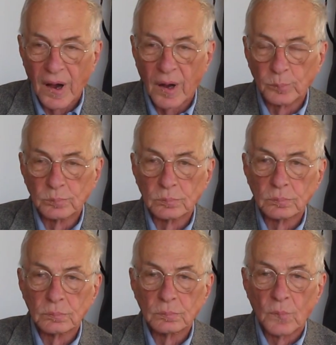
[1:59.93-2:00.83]
a
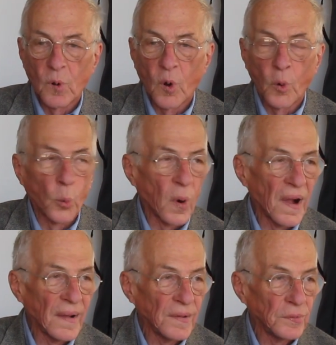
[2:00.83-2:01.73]

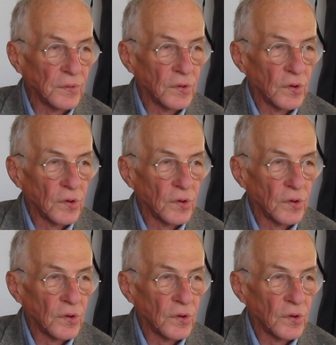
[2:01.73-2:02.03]
way